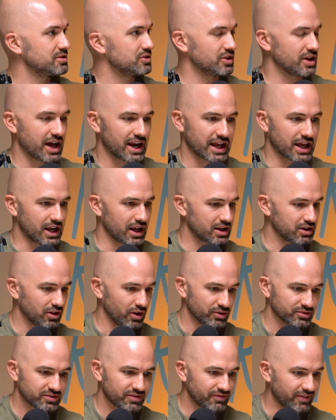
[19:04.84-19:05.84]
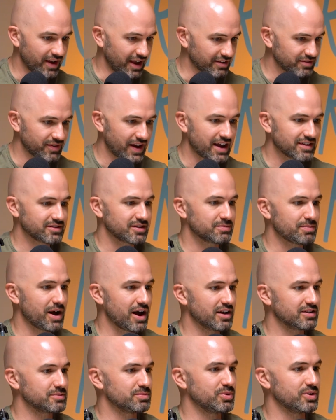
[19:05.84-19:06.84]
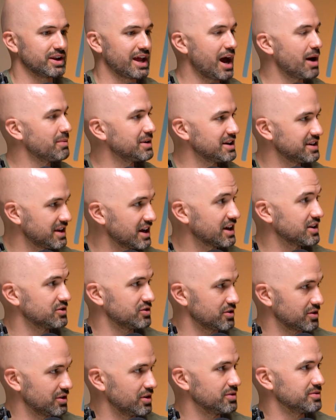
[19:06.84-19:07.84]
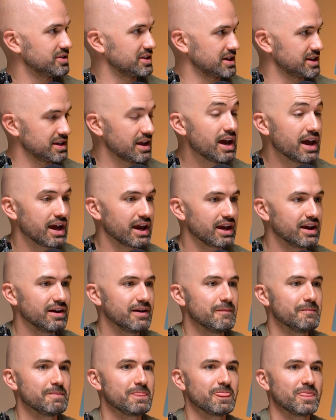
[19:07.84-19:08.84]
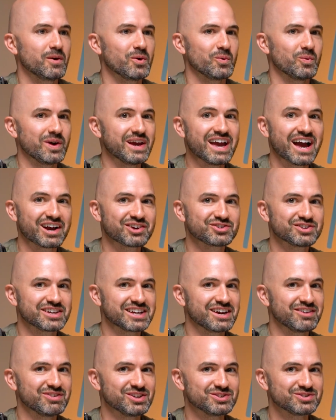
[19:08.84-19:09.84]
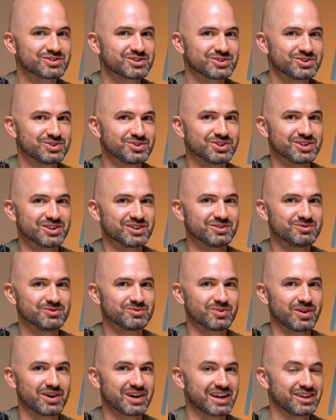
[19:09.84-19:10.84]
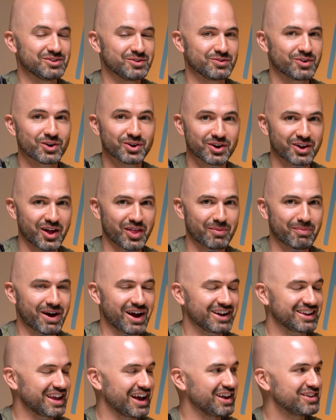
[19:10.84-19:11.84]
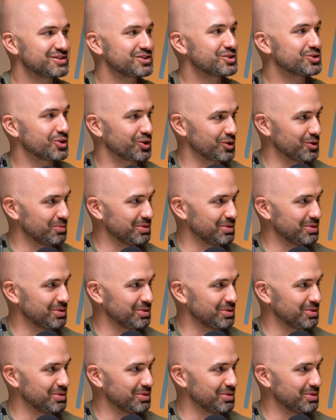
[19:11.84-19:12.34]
You got to get it closed as fast as possible, and how many tickets you're closing a day. We actually have instituted, and you've heard it on the podcast, the Turtle